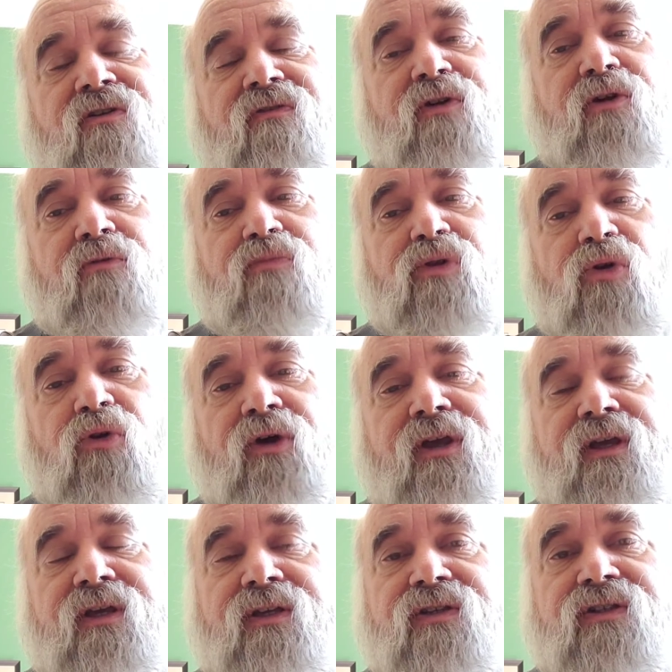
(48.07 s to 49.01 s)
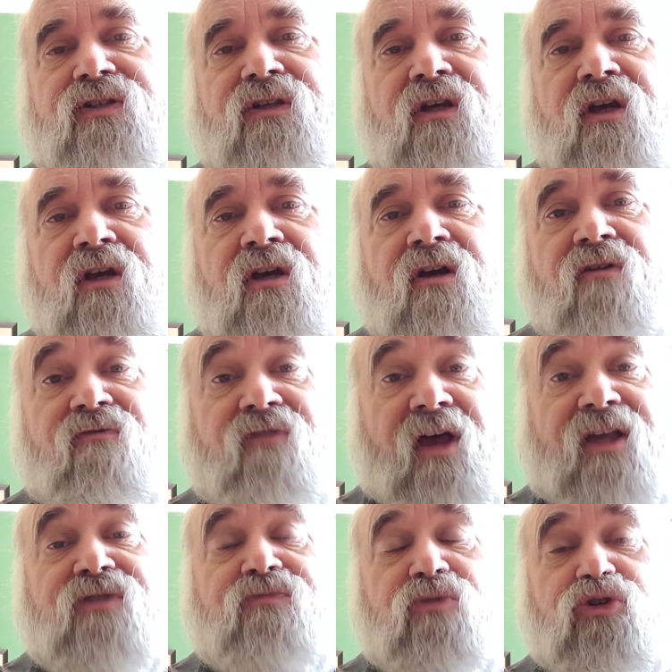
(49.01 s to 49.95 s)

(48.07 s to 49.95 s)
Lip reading: their employees. Vast